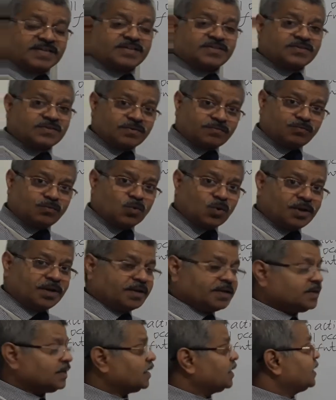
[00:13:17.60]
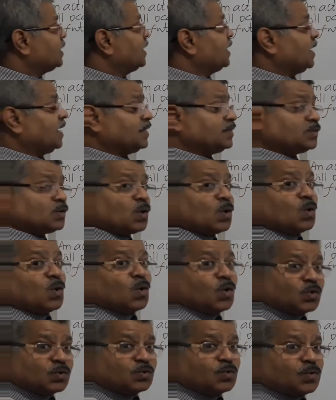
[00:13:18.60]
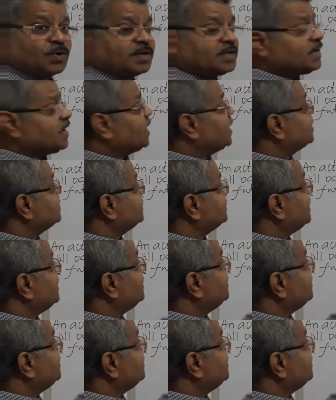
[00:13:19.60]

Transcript: is of going. And the ongoing action